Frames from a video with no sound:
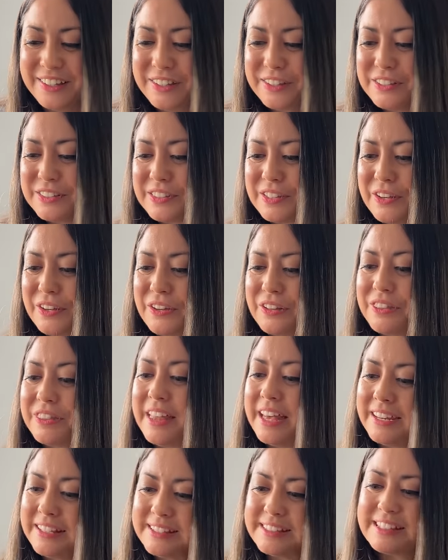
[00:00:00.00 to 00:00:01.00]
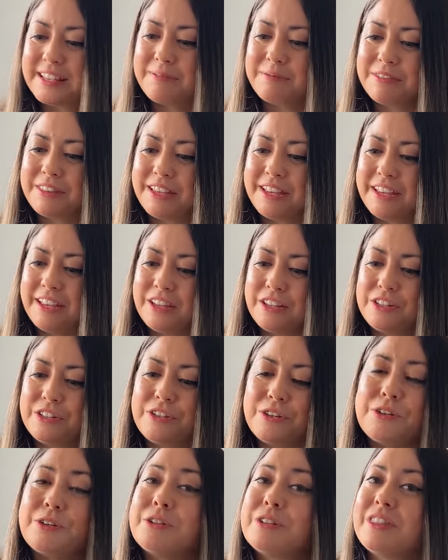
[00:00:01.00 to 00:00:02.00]
So that is something
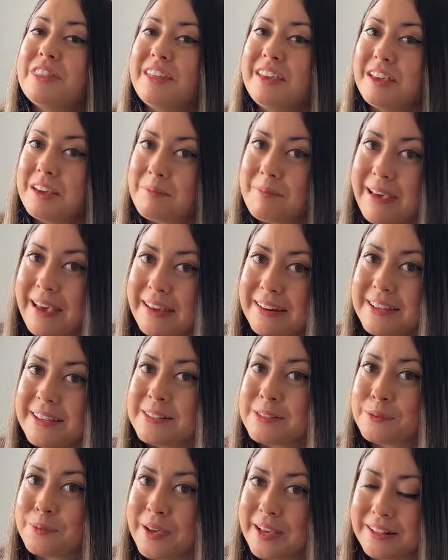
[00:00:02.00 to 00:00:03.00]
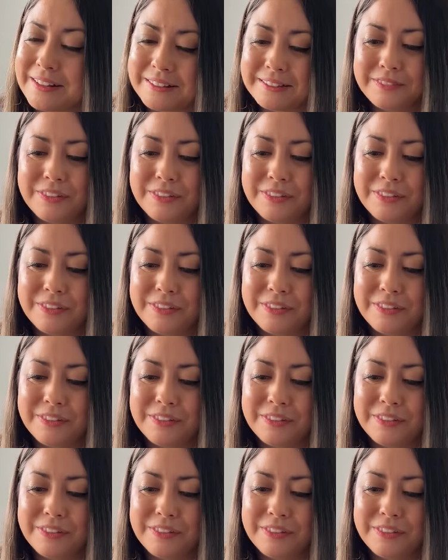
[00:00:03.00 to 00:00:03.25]
to think about as well